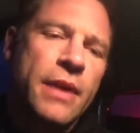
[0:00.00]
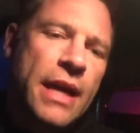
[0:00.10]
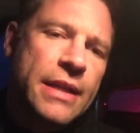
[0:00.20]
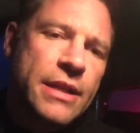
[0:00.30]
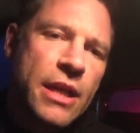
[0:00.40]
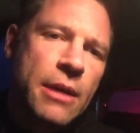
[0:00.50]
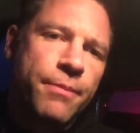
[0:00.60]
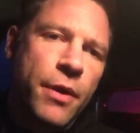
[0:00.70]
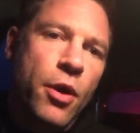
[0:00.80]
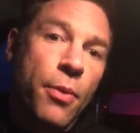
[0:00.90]
And
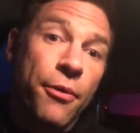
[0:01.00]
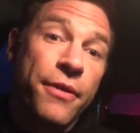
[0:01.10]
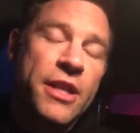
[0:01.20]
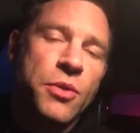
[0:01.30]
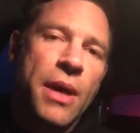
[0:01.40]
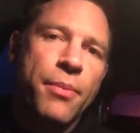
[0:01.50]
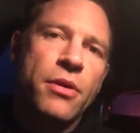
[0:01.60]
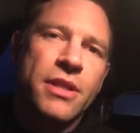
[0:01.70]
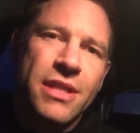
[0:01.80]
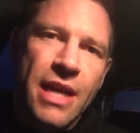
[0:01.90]
although I'm not finished with that
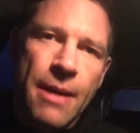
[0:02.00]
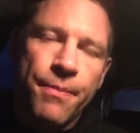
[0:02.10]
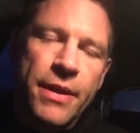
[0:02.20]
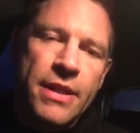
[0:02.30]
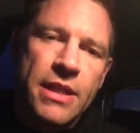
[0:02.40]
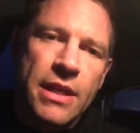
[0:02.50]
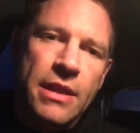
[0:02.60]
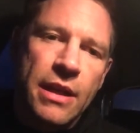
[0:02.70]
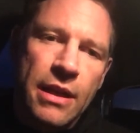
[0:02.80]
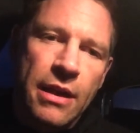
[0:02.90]
process yet, it's
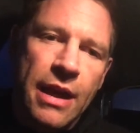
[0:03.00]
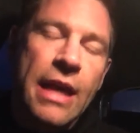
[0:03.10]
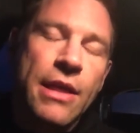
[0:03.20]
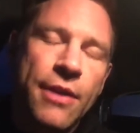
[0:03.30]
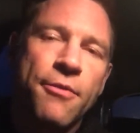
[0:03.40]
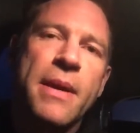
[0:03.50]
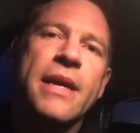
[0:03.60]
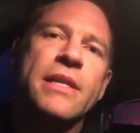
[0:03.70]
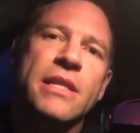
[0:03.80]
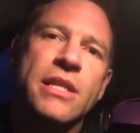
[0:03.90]
the key thing for me
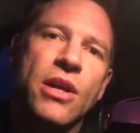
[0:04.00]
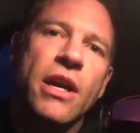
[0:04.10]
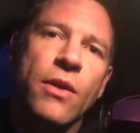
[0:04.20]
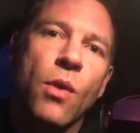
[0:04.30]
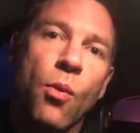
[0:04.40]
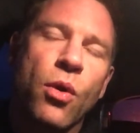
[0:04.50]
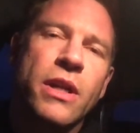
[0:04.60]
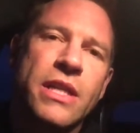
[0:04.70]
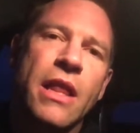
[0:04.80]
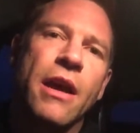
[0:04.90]
is deciding, well, what
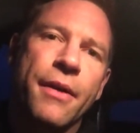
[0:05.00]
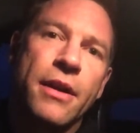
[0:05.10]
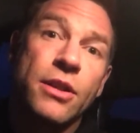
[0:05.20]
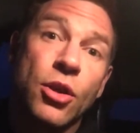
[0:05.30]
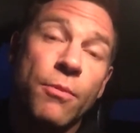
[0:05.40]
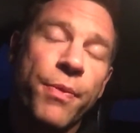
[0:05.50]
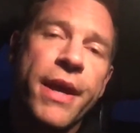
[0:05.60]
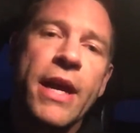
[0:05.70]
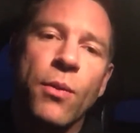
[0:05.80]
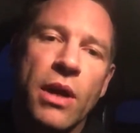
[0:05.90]
is it that I'm going to do?
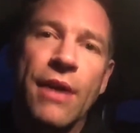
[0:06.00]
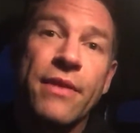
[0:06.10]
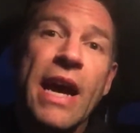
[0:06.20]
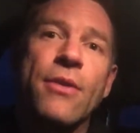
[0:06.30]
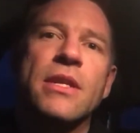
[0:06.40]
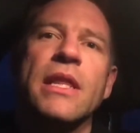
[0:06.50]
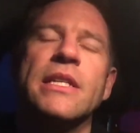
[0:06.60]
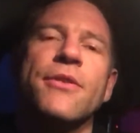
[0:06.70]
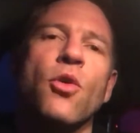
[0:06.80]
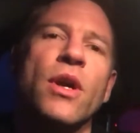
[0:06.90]
What I have now is a
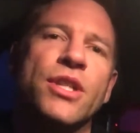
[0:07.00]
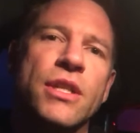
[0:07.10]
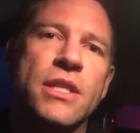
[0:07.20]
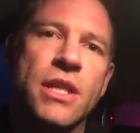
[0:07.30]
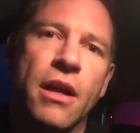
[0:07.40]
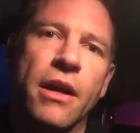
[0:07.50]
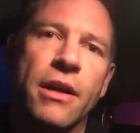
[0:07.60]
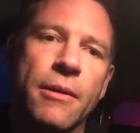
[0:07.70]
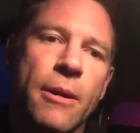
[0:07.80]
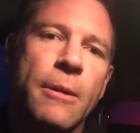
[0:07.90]
list of questions that I'm going
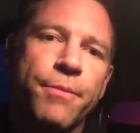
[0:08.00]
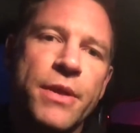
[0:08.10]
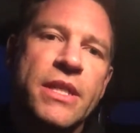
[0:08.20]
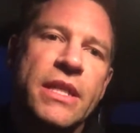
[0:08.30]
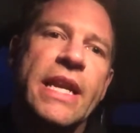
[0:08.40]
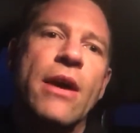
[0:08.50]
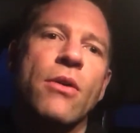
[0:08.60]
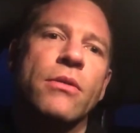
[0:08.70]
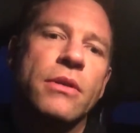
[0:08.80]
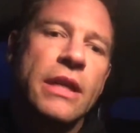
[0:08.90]
to sit
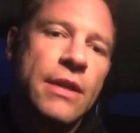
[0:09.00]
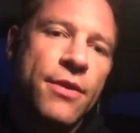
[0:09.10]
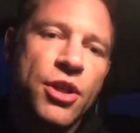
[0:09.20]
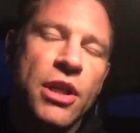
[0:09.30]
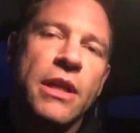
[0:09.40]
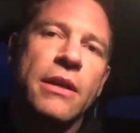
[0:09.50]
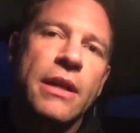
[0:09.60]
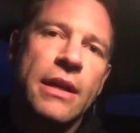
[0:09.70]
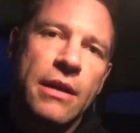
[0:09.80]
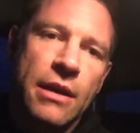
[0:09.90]
down individually,
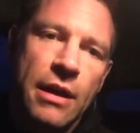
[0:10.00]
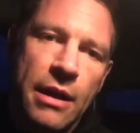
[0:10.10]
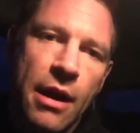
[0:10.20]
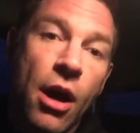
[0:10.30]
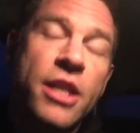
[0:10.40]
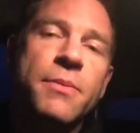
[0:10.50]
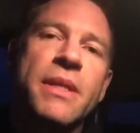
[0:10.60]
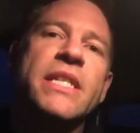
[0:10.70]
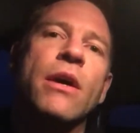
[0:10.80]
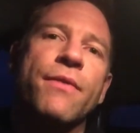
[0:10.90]
ask
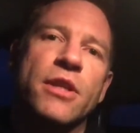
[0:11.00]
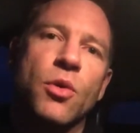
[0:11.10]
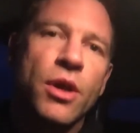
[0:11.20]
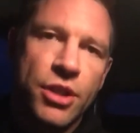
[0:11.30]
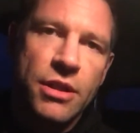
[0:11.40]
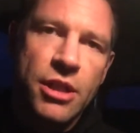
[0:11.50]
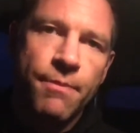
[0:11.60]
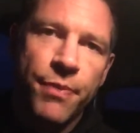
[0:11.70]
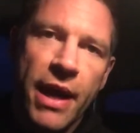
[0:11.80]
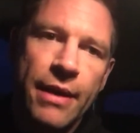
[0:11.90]
myself those questions,
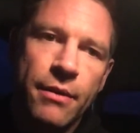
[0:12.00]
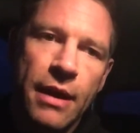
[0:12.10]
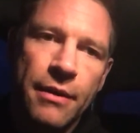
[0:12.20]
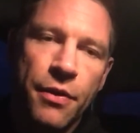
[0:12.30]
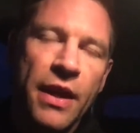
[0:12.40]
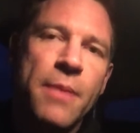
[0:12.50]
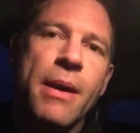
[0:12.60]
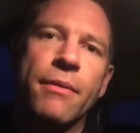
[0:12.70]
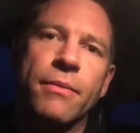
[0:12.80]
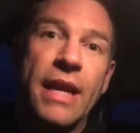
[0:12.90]
and think
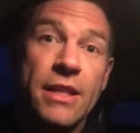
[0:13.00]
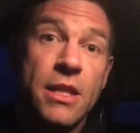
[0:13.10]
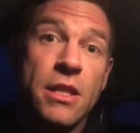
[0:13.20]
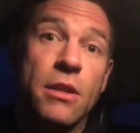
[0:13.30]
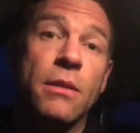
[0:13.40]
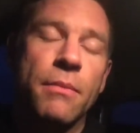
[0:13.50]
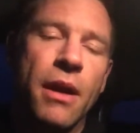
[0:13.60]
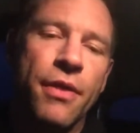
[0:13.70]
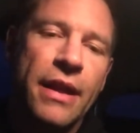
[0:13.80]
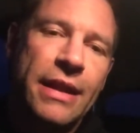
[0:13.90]
about the answers to them. And
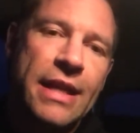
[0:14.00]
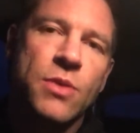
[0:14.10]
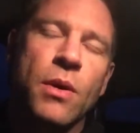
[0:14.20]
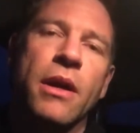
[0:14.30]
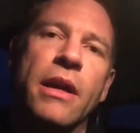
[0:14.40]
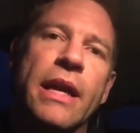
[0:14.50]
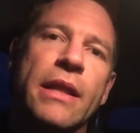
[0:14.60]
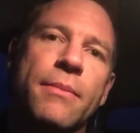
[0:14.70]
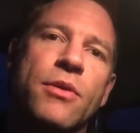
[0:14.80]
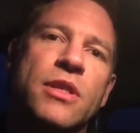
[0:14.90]
I think that's where I'm going to get
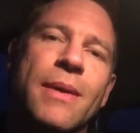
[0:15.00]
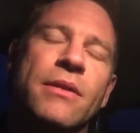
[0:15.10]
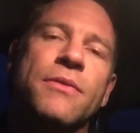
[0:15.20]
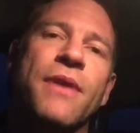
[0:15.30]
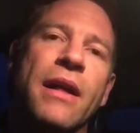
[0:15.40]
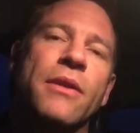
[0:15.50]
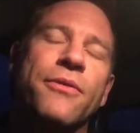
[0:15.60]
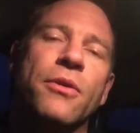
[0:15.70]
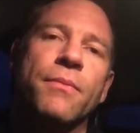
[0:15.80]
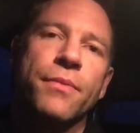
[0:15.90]
the most amount of value
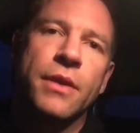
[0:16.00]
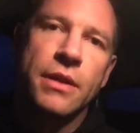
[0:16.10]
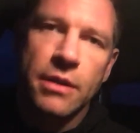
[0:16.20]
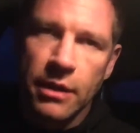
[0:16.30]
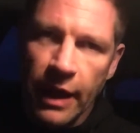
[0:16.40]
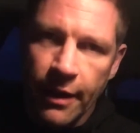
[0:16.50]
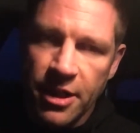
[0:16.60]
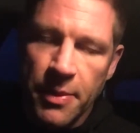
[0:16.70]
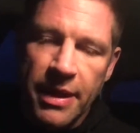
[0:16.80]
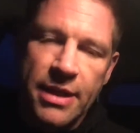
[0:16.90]
from the day I
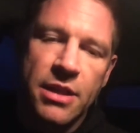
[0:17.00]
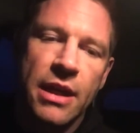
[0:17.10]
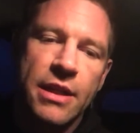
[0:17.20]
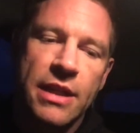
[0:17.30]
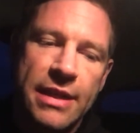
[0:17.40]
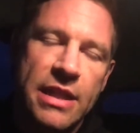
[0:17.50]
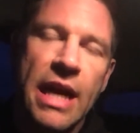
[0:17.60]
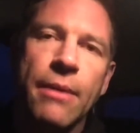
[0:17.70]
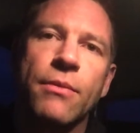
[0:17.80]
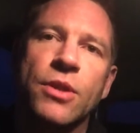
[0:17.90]
spent yesterday. So that's
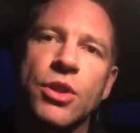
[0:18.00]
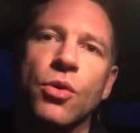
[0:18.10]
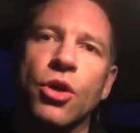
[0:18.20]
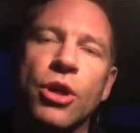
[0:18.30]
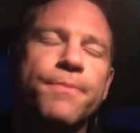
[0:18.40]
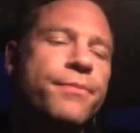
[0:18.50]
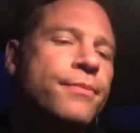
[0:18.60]
that, which is all good.